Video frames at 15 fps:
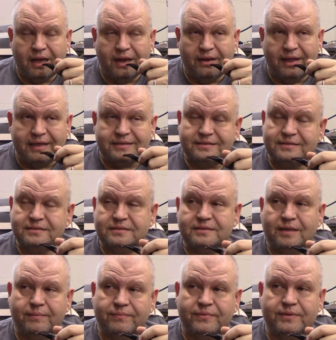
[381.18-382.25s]
That's
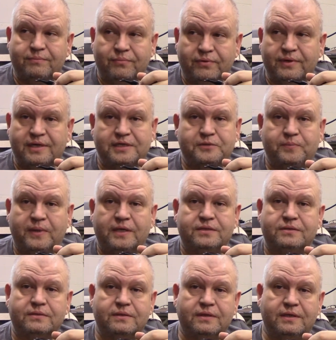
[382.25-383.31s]
something pretty
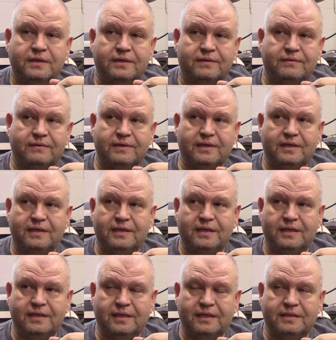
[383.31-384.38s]
special, you know.
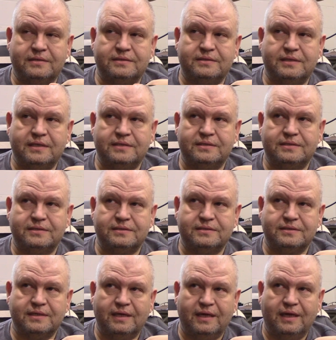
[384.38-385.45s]
It's
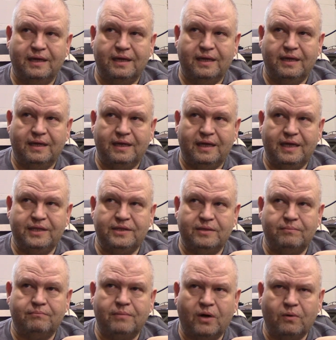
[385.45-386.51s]
it's in the
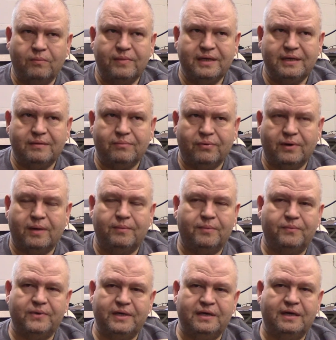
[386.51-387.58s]
moment,
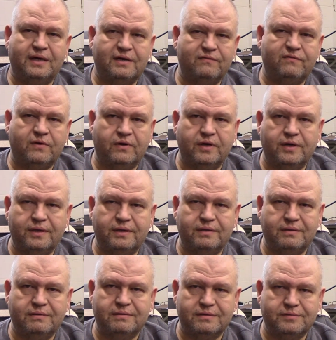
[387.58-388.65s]
probably not very
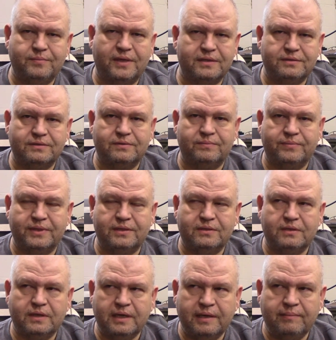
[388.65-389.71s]
special, but
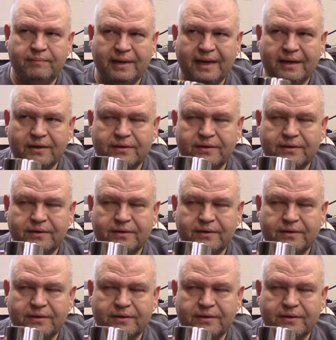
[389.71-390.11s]
looking back